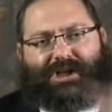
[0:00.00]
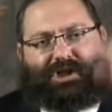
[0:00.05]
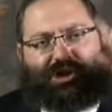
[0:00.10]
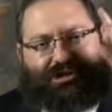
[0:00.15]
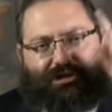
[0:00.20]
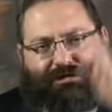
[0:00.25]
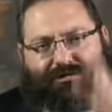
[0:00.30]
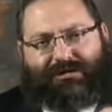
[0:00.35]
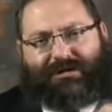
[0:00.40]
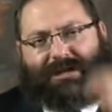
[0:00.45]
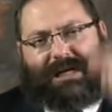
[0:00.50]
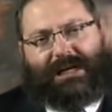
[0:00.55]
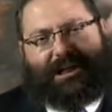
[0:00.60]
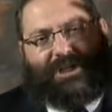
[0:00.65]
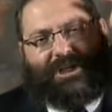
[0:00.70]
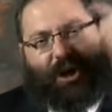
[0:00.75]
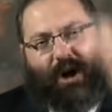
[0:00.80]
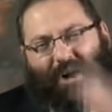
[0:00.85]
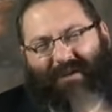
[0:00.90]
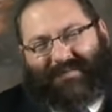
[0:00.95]
children and
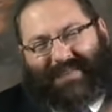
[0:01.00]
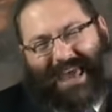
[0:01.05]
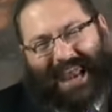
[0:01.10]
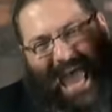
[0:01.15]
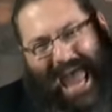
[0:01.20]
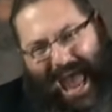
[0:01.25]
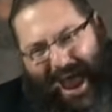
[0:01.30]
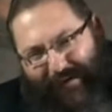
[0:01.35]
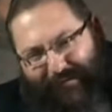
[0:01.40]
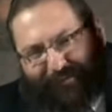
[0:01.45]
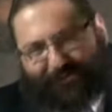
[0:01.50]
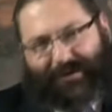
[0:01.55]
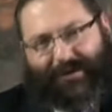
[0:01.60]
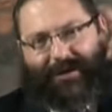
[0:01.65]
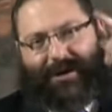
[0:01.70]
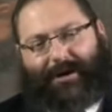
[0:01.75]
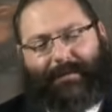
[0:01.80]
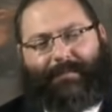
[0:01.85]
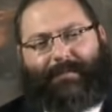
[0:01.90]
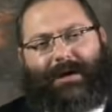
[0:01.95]
his home, that
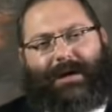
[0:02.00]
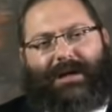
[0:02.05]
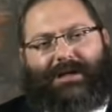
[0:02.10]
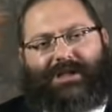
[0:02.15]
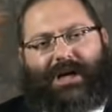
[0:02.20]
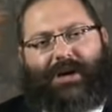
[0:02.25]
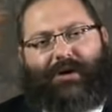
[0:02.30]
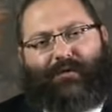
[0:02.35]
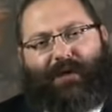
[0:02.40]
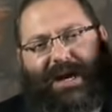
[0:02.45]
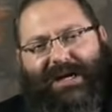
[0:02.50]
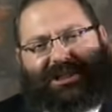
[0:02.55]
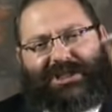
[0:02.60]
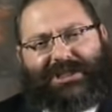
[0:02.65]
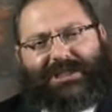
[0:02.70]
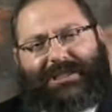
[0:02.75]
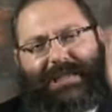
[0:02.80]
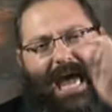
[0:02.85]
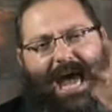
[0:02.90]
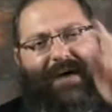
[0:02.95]
after him,
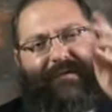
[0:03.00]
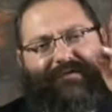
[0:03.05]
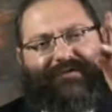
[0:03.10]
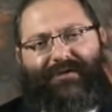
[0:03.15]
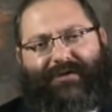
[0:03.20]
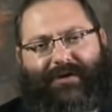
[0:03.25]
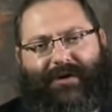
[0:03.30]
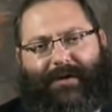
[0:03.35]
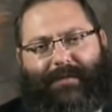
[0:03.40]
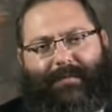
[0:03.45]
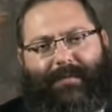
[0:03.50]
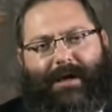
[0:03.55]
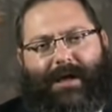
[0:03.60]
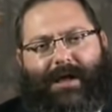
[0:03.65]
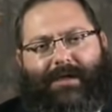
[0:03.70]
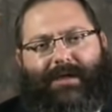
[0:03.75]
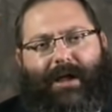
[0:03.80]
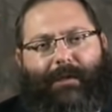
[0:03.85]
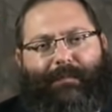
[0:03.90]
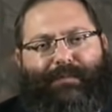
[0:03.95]
generations after him,
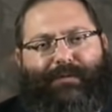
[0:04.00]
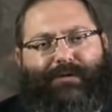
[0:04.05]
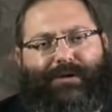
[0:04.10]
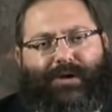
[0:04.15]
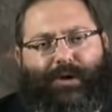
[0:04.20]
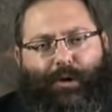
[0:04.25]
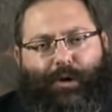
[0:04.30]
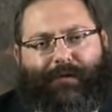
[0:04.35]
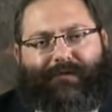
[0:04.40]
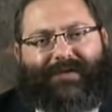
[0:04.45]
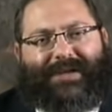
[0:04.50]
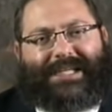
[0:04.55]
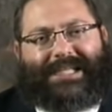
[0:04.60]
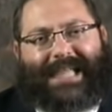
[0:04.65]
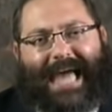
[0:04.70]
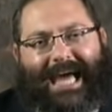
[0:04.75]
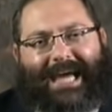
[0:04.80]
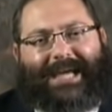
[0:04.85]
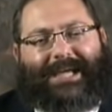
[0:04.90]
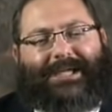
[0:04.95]
they'll preserve his
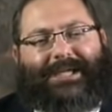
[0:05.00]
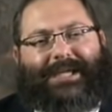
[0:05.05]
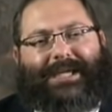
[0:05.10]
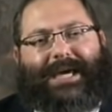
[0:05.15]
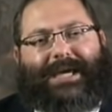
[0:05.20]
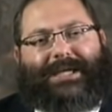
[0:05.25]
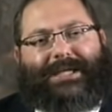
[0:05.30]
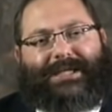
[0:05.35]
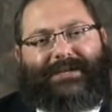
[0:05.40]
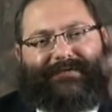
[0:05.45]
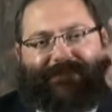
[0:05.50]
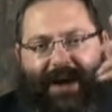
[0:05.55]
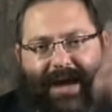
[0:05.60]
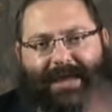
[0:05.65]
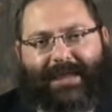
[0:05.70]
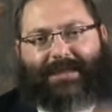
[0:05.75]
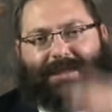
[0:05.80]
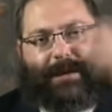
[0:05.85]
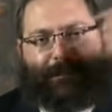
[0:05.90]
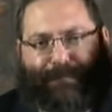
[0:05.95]
legacy and his
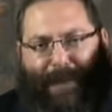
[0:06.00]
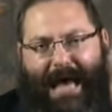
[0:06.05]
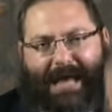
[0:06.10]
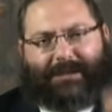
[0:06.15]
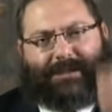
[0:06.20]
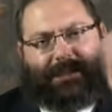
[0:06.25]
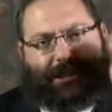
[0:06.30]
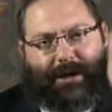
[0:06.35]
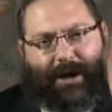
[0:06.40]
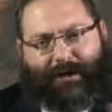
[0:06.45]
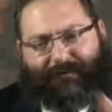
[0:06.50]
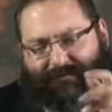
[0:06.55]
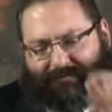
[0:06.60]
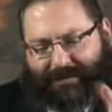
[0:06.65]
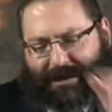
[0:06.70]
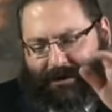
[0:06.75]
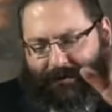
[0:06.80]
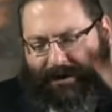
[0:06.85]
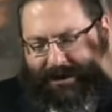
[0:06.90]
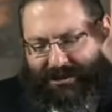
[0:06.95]
faith and pass it on from
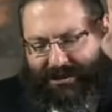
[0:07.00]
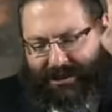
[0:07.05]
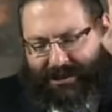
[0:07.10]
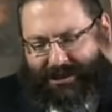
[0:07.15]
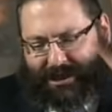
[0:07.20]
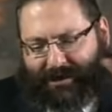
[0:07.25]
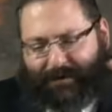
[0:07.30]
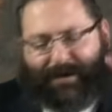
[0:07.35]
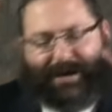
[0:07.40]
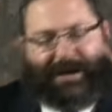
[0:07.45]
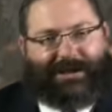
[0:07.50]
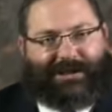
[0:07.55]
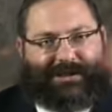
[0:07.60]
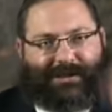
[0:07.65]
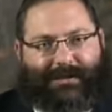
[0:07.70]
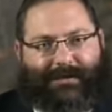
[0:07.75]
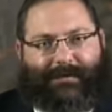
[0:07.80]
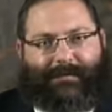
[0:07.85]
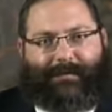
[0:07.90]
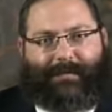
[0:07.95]
generation to
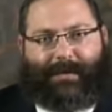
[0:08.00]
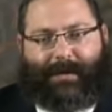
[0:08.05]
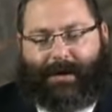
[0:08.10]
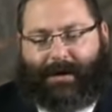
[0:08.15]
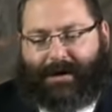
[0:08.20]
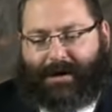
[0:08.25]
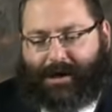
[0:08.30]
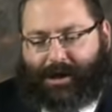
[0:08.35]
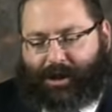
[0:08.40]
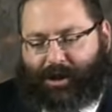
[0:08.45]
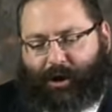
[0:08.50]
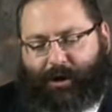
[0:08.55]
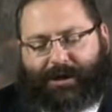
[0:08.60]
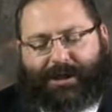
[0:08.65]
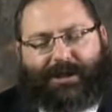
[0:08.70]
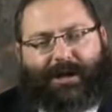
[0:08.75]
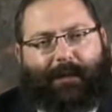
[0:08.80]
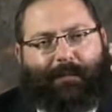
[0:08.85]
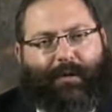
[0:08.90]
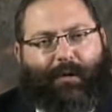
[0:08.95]
generation.
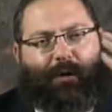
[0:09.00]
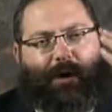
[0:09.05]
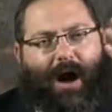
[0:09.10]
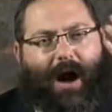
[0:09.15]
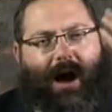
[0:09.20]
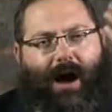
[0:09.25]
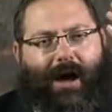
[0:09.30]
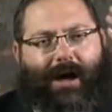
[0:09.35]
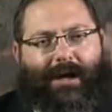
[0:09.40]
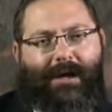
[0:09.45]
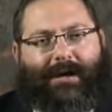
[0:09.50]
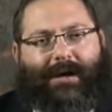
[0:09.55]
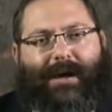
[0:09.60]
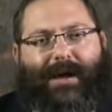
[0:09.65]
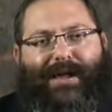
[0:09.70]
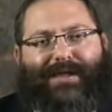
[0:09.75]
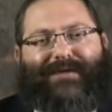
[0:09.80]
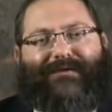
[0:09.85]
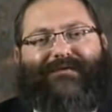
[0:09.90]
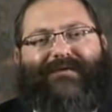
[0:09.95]
Source number 9,
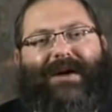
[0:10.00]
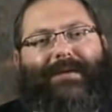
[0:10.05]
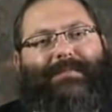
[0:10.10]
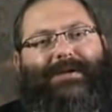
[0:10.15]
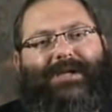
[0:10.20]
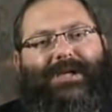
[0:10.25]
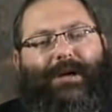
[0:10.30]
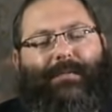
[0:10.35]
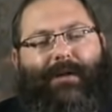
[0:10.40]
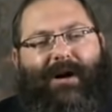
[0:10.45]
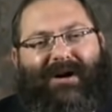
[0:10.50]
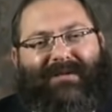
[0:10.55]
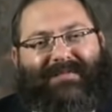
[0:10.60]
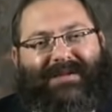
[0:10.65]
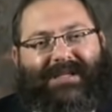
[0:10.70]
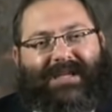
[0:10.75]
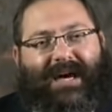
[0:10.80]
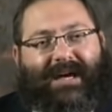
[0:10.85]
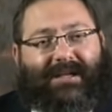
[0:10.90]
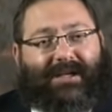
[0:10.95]
the famous Gemara
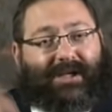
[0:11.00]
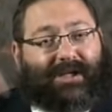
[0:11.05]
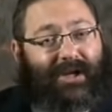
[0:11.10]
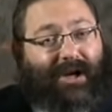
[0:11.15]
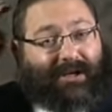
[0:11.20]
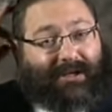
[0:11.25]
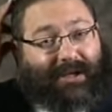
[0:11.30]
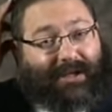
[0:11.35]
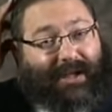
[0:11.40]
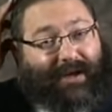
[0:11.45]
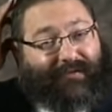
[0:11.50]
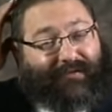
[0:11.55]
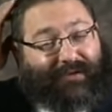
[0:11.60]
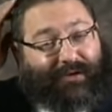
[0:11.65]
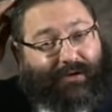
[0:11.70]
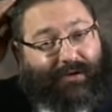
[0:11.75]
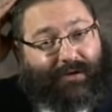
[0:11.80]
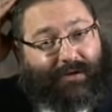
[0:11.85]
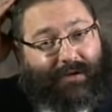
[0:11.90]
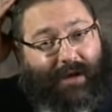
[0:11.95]
Masechta Sotah Daf
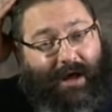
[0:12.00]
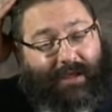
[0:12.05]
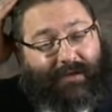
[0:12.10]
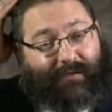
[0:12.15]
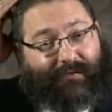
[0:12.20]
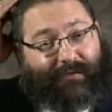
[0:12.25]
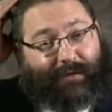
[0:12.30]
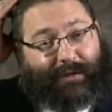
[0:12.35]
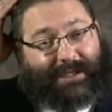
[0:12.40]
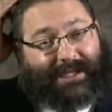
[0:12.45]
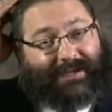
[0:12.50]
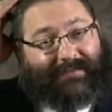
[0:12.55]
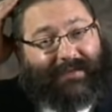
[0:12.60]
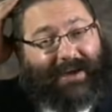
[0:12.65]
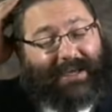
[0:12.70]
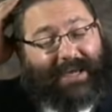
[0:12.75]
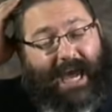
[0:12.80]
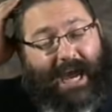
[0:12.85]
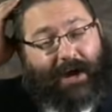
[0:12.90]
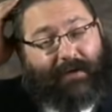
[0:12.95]
Yud, on the verse in
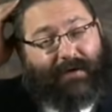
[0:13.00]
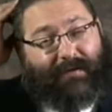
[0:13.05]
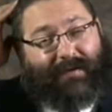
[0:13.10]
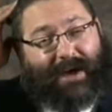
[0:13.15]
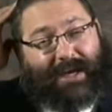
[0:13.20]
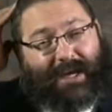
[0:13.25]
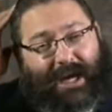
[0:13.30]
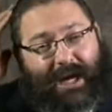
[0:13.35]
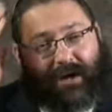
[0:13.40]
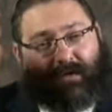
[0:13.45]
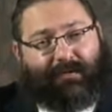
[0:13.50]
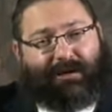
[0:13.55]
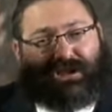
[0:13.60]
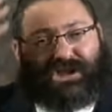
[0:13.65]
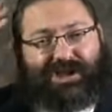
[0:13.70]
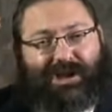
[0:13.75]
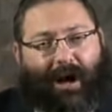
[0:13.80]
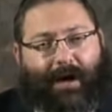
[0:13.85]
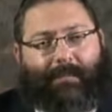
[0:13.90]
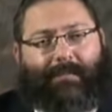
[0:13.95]
Vayera Vayikra
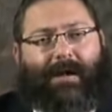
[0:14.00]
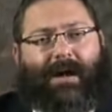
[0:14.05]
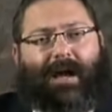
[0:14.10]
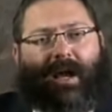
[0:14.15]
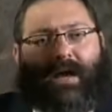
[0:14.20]
Sham